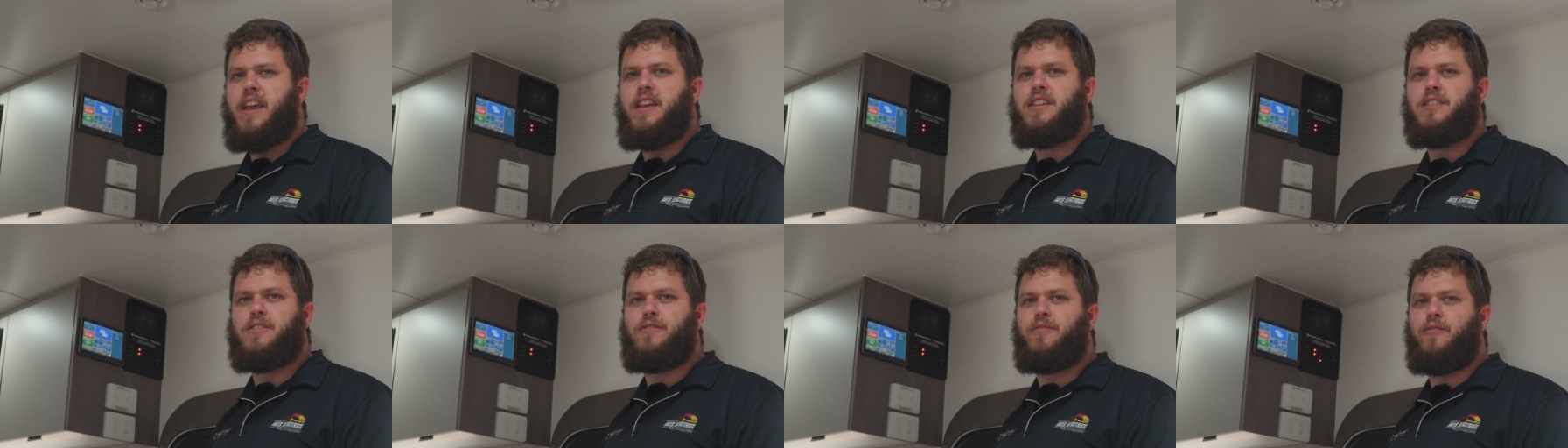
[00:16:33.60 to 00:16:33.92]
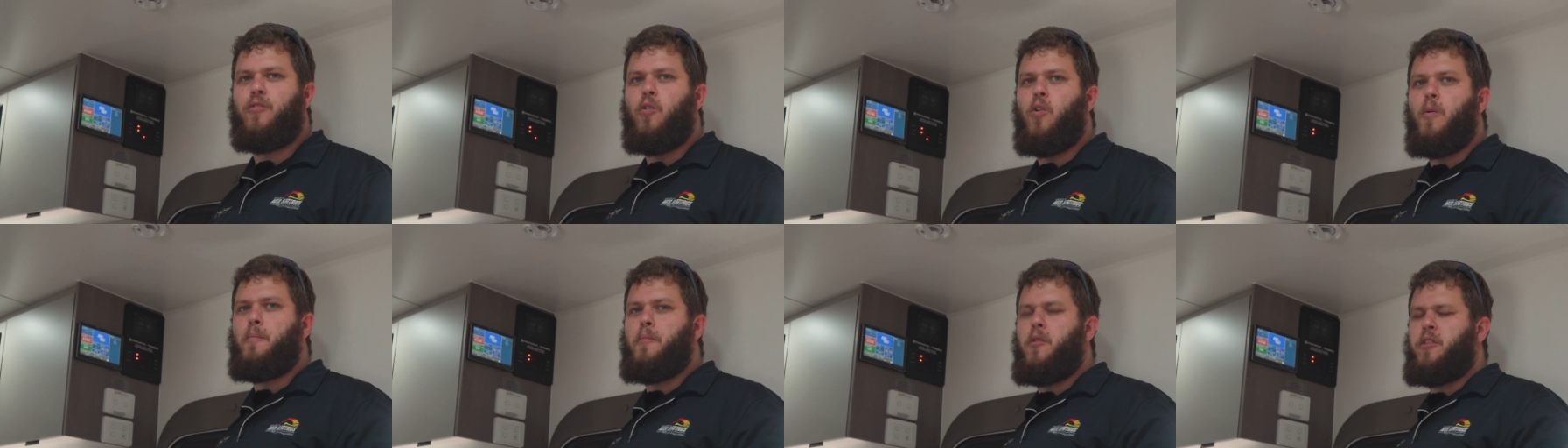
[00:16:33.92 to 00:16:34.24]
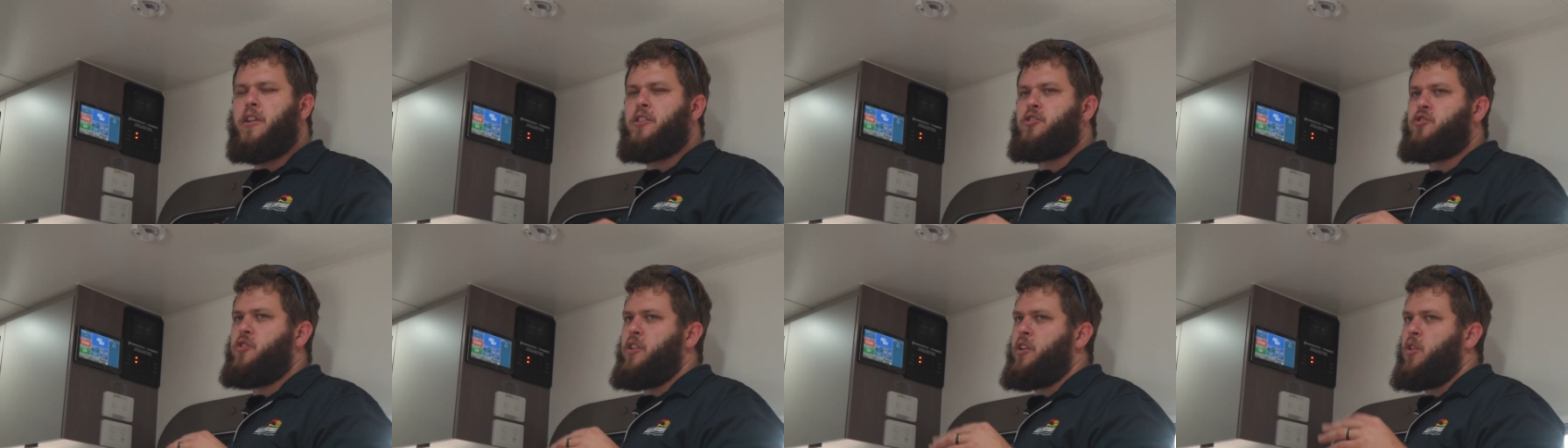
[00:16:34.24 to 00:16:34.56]
is for
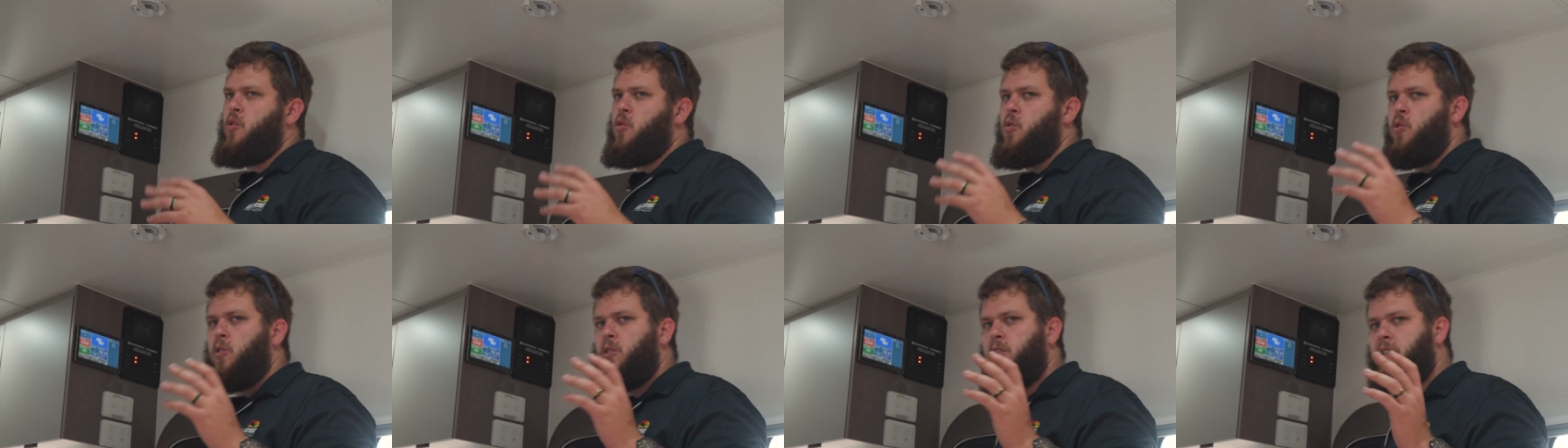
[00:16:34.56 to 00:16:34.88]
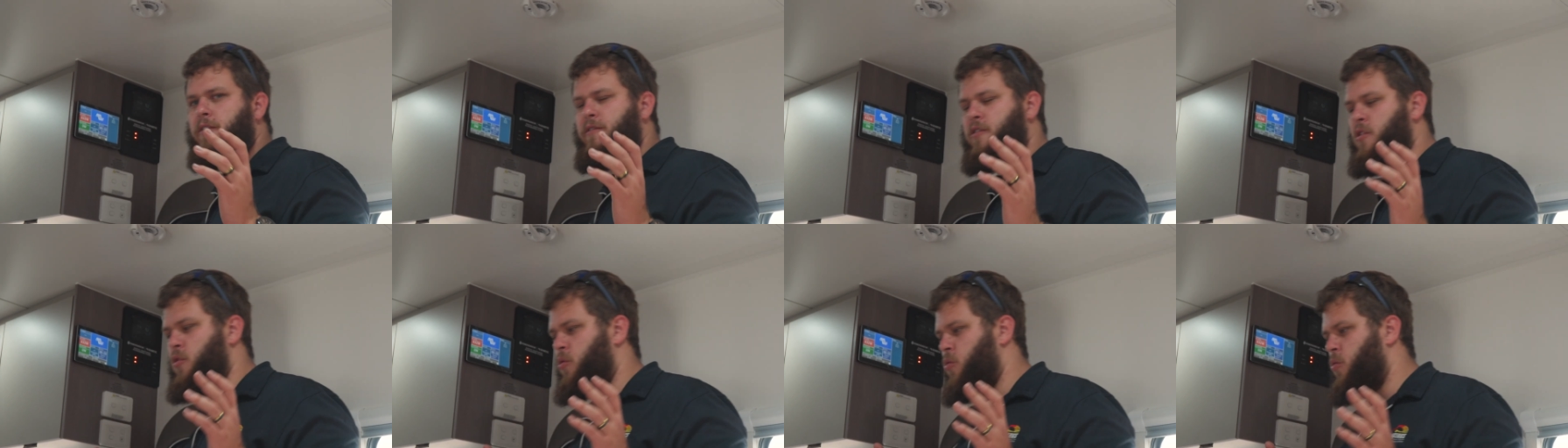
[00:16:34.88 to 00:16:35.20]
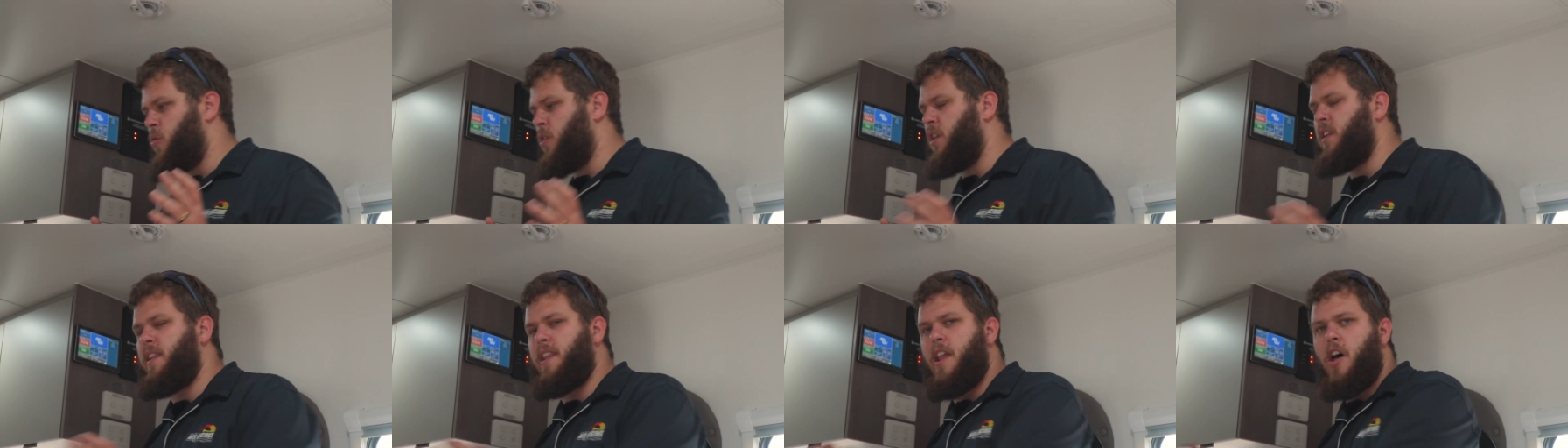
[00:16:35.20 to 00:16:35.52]
monitoring all of your
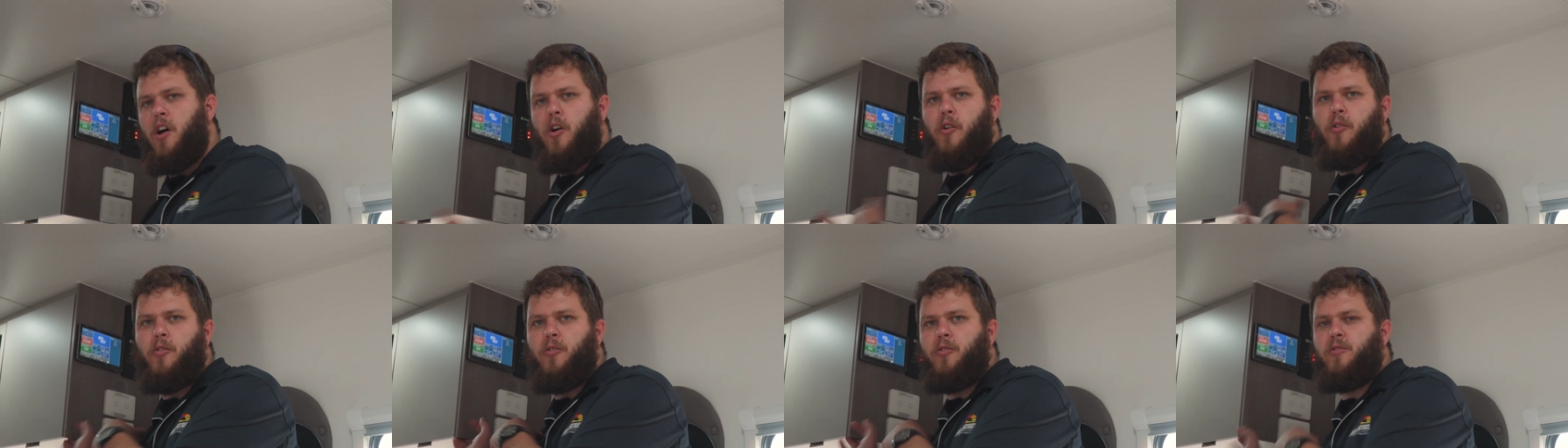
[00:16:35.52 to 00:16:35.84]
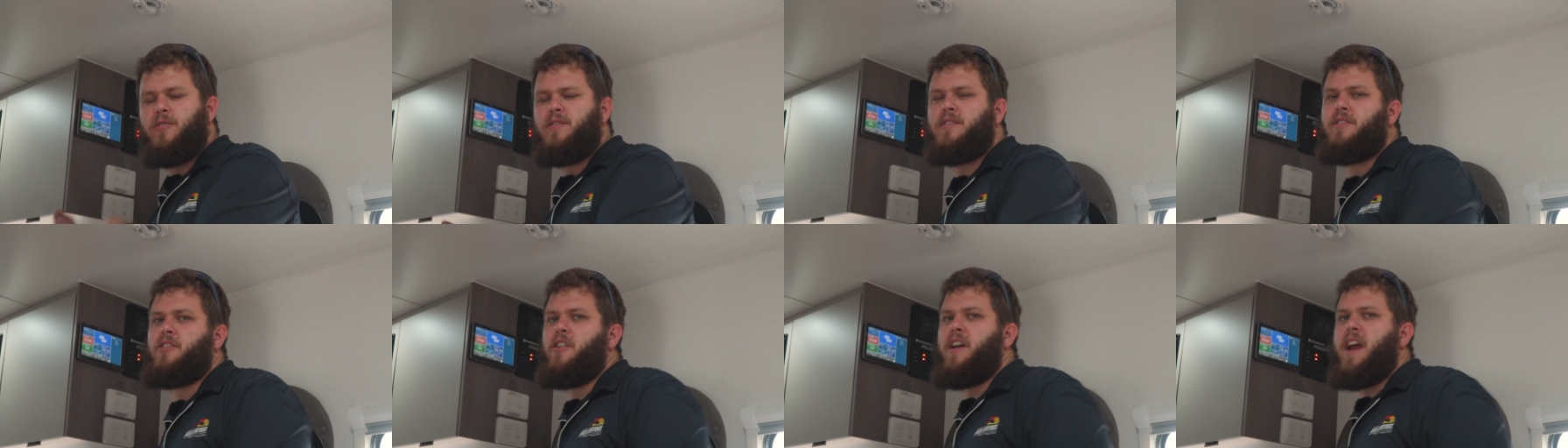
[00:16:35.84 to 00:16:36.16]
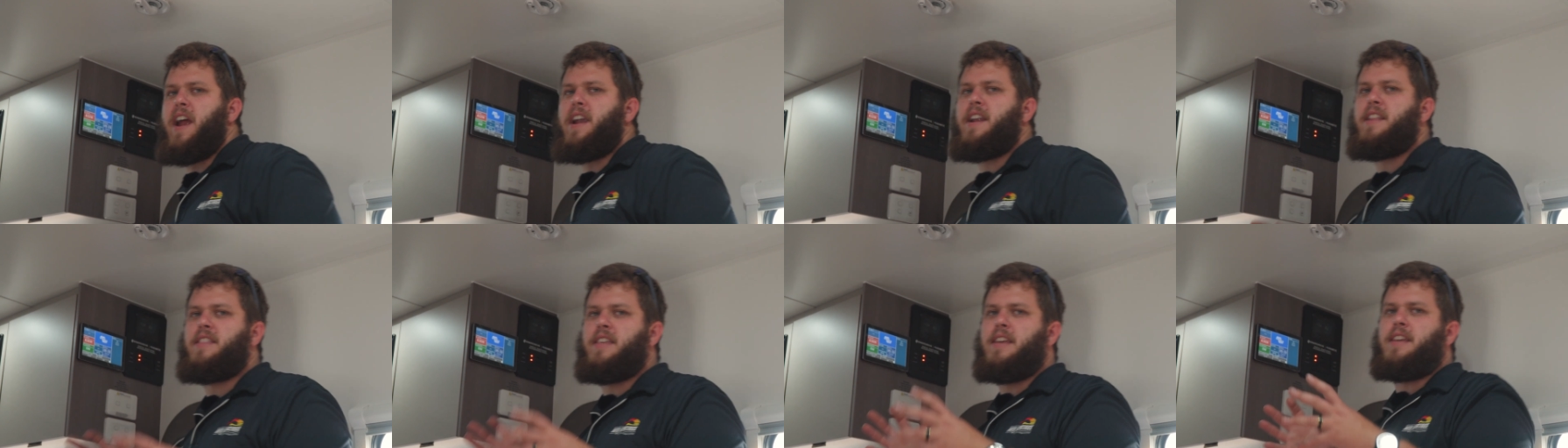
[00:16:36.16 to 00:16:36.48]
loads, so
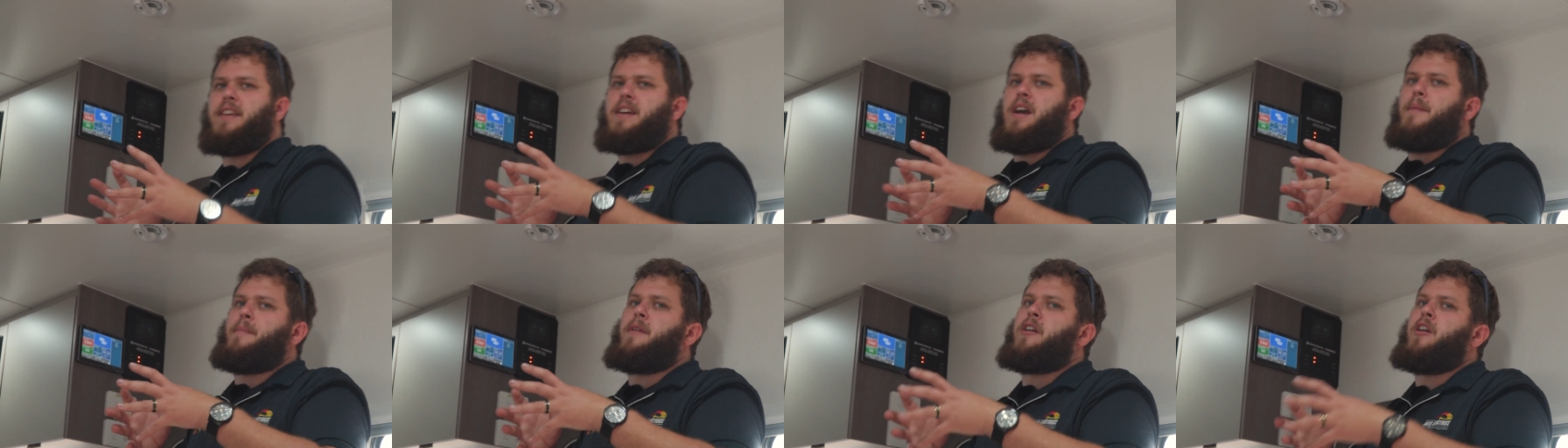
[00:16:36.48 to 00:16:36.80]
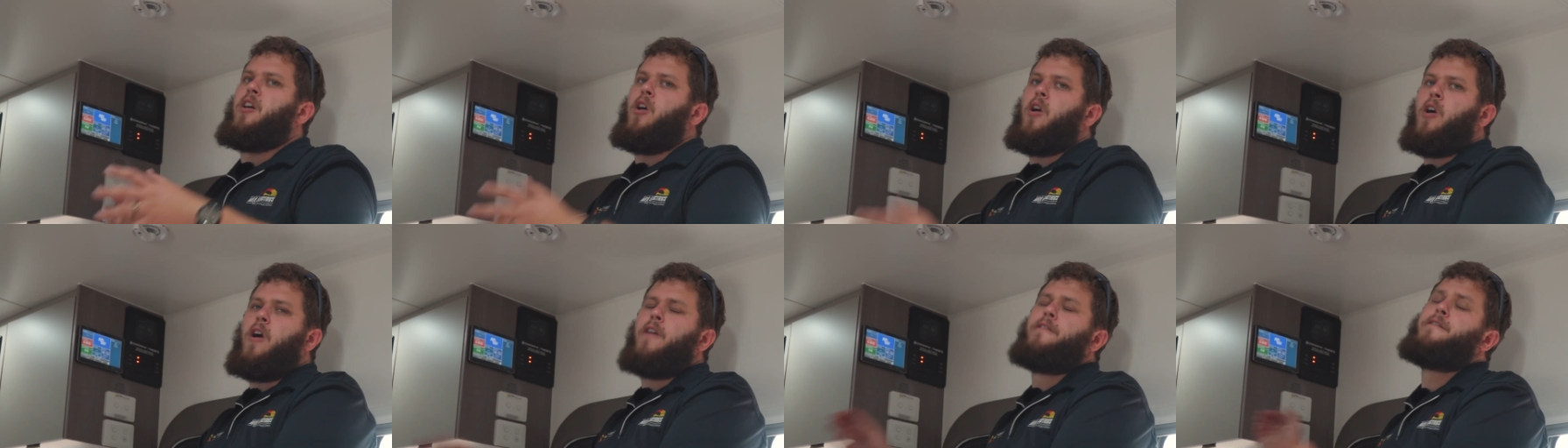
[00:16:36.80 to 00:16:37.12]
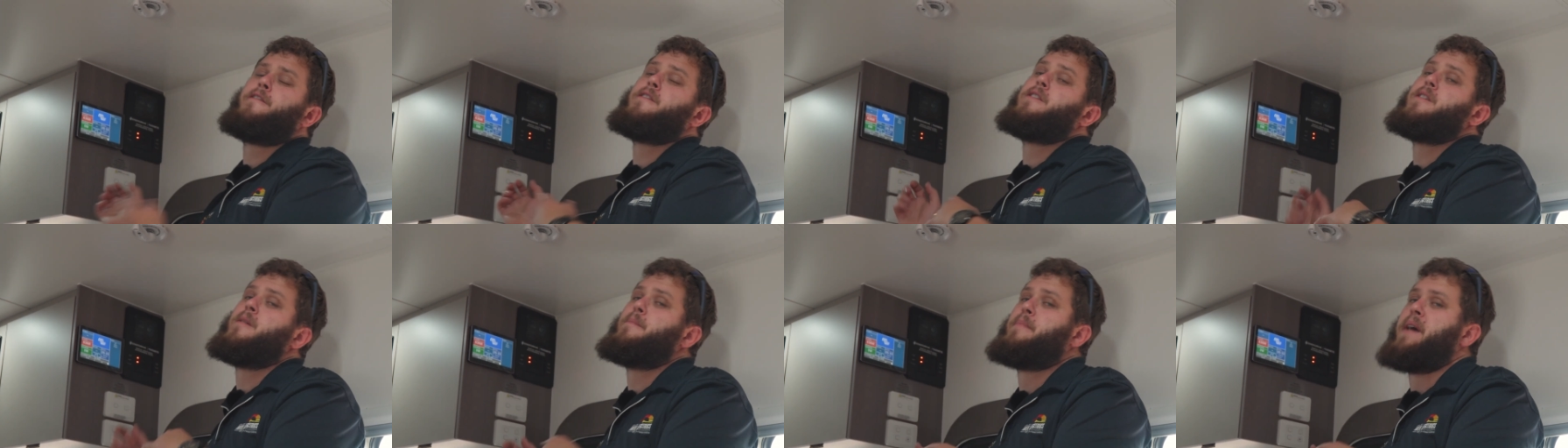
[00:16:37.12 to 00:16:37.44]
anything coming off
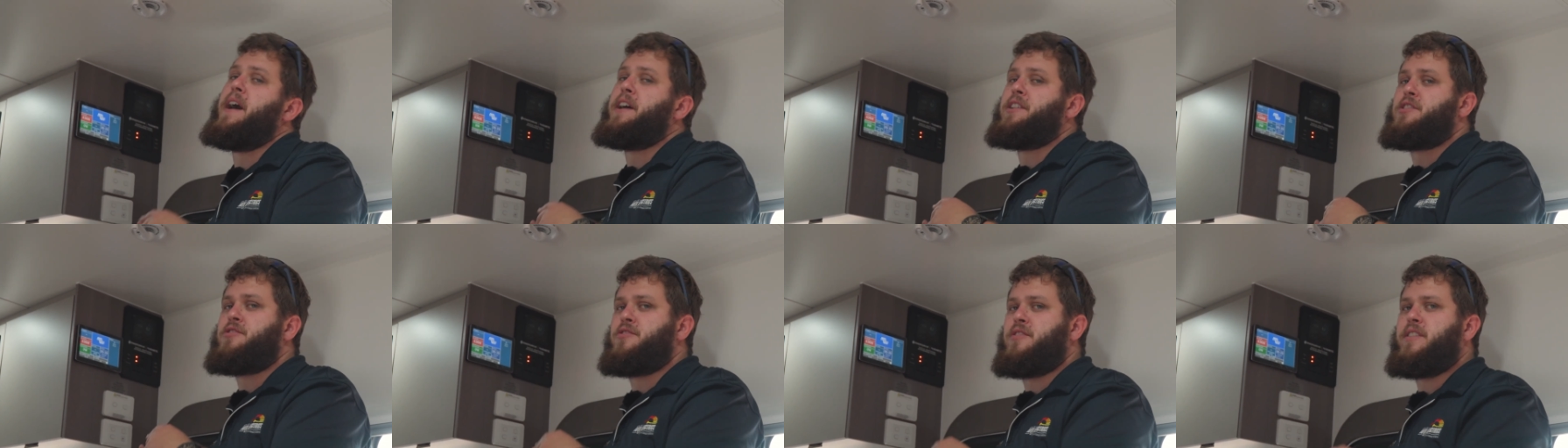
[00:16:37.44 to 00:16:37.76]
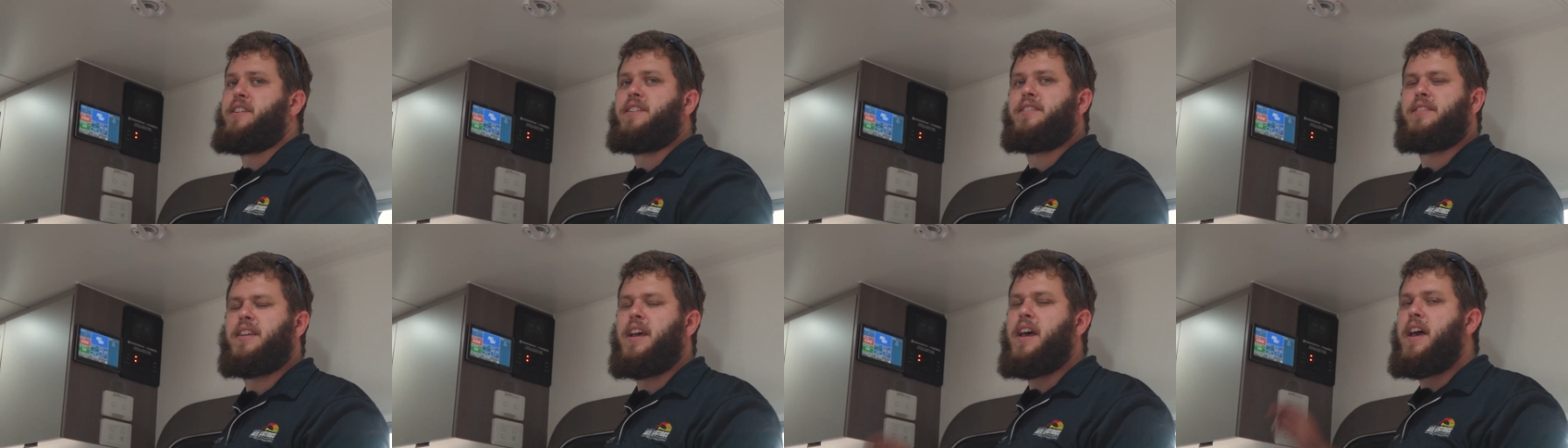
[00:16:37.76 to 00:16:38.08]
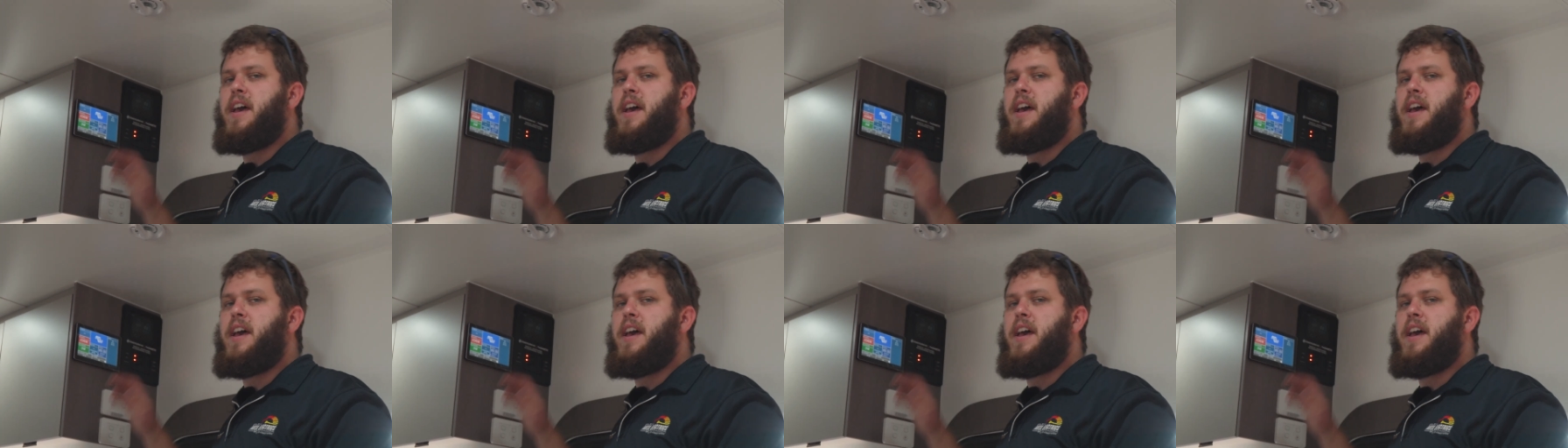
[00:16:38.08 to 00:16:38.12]
of the batteries,